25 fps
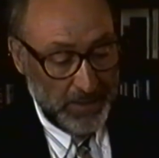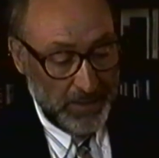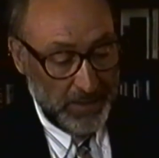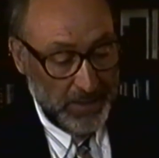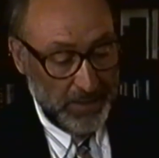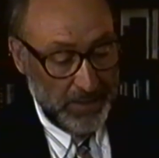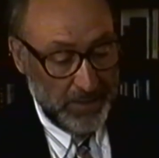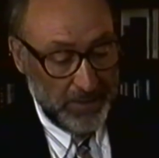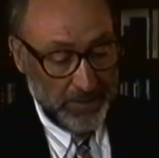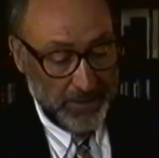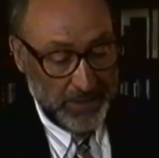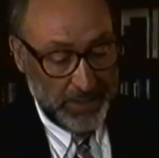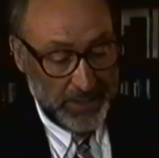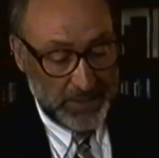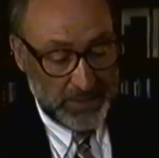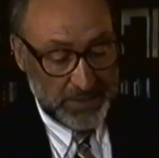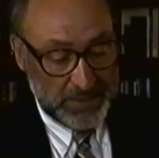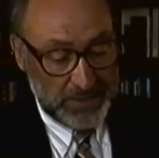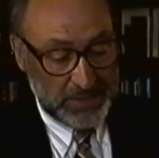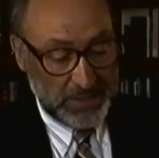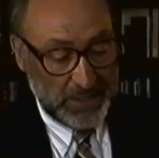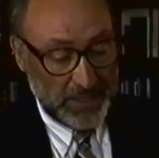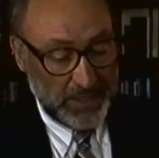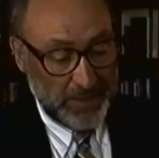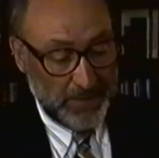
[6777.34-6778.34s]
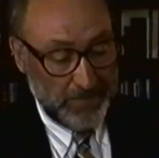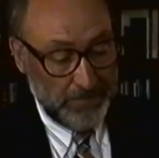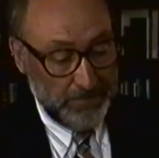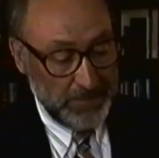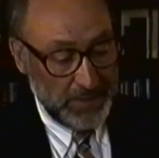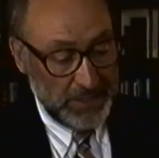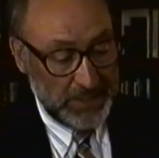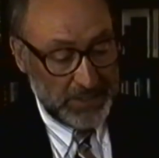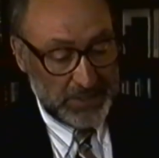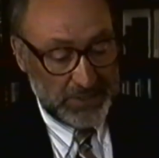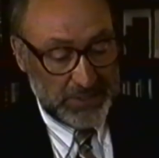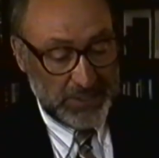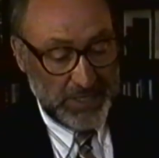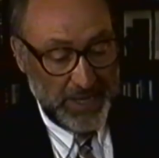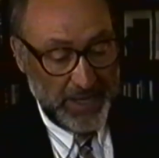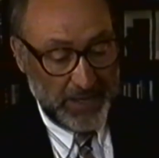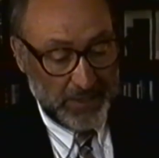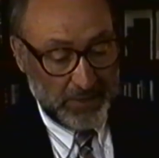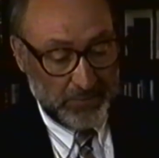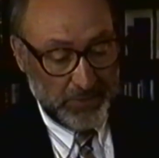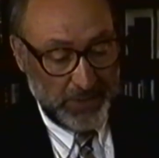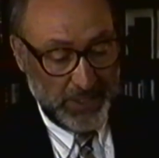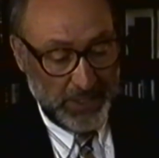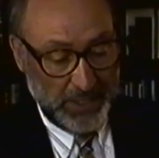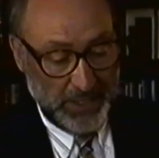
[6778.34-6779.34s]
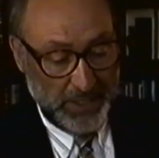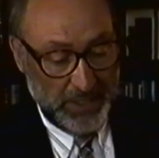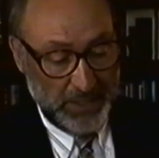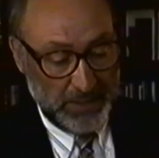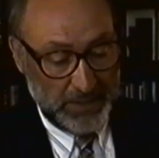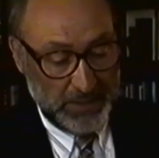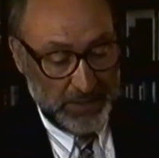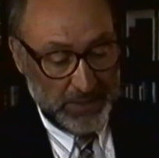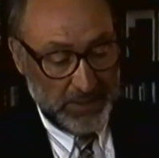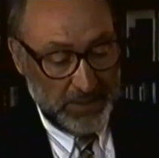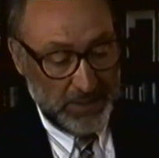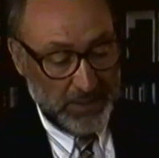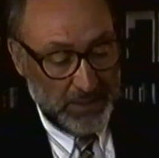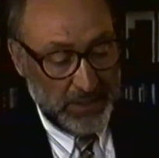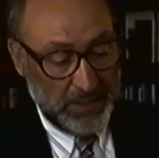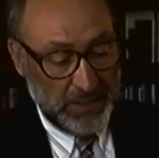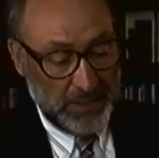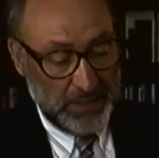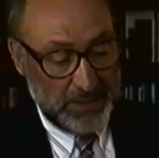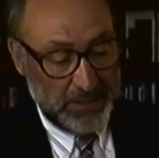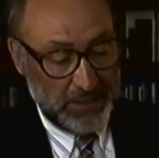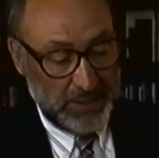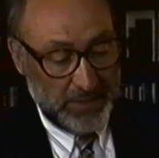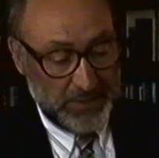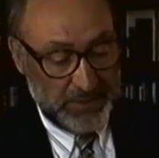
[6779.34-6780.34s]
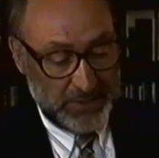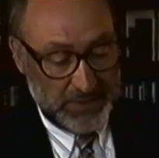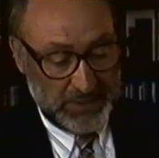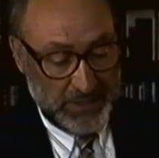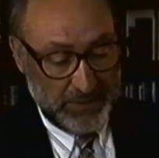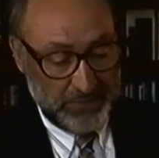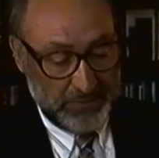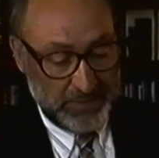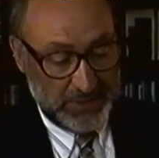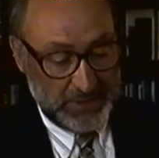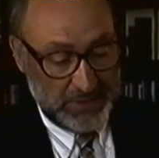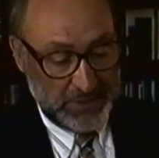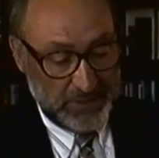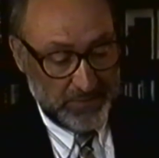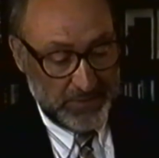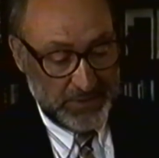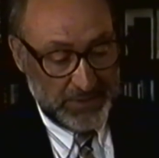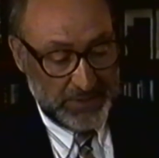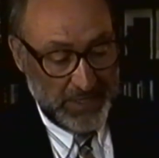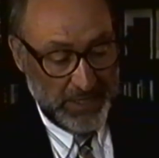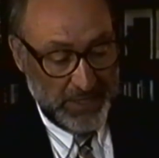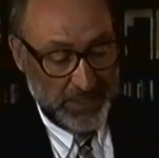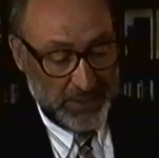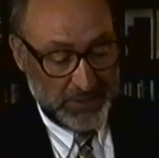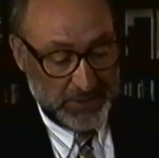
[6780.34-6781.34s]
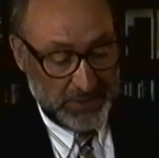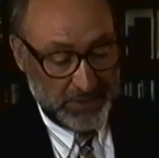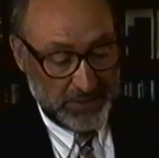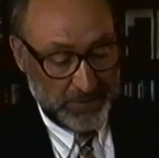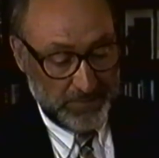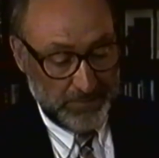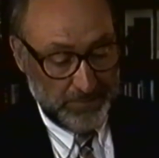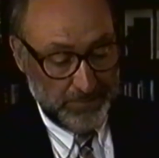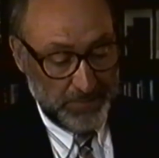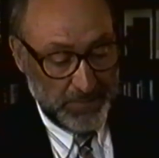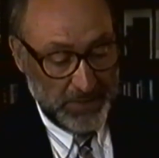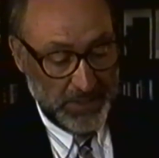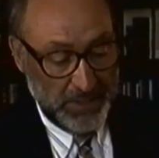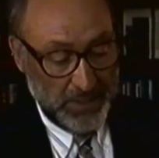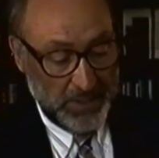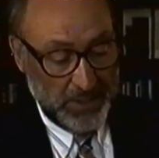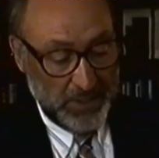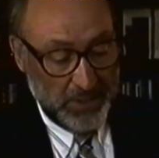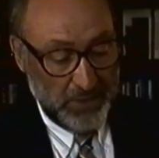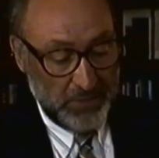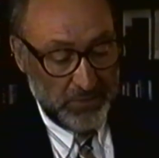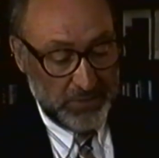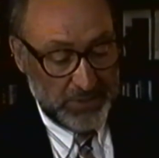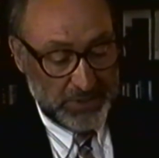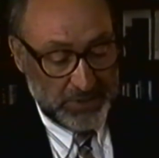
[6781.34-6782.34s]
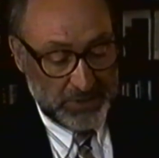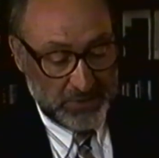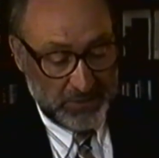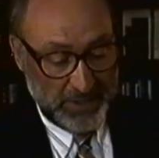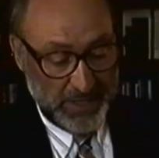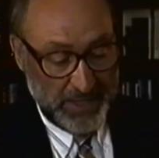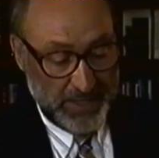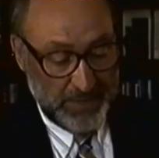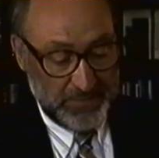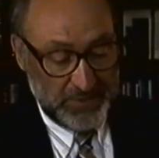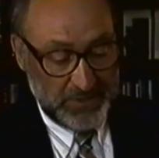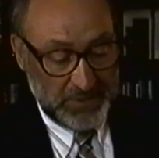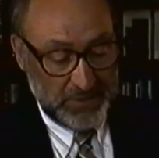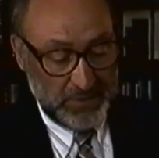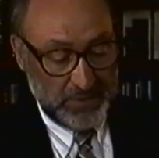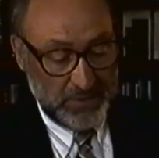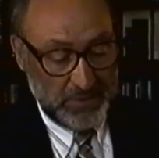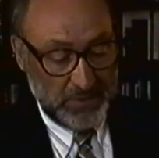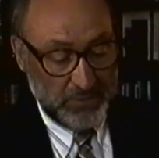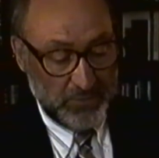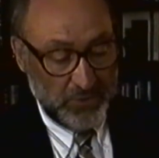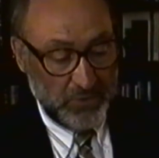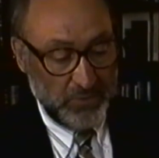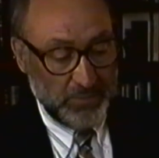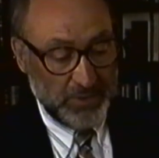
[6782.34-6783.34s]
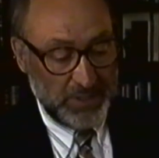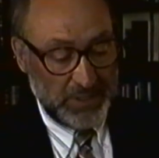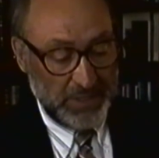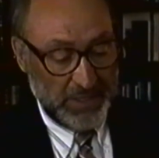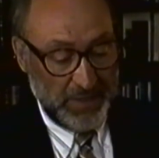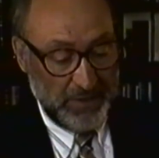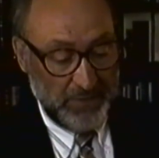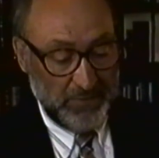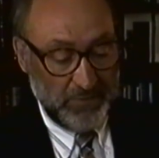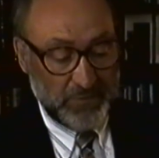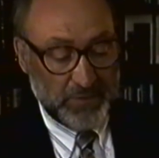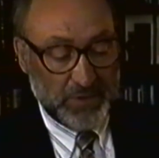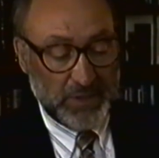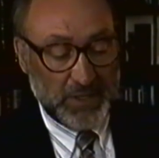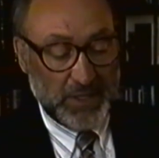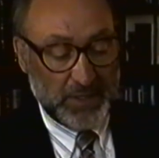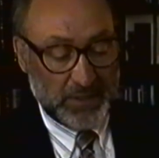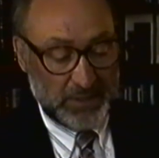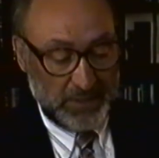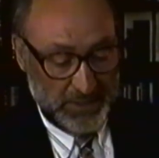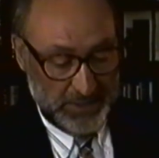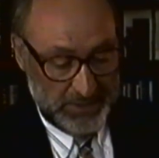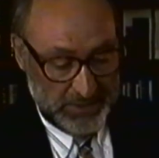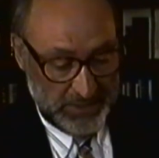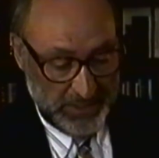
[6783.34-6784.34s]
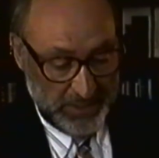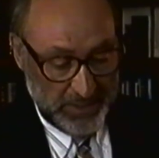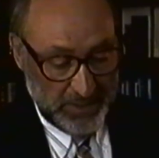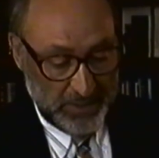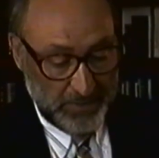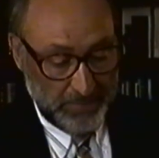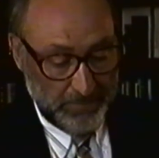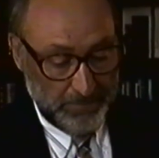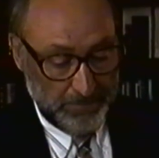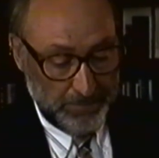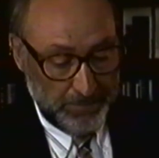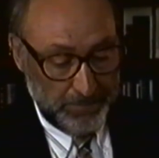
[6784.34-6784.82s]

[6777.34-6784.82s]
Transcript: Here is Jack Reedy, another Secret Service agent, who describes the movement of Clint Hill.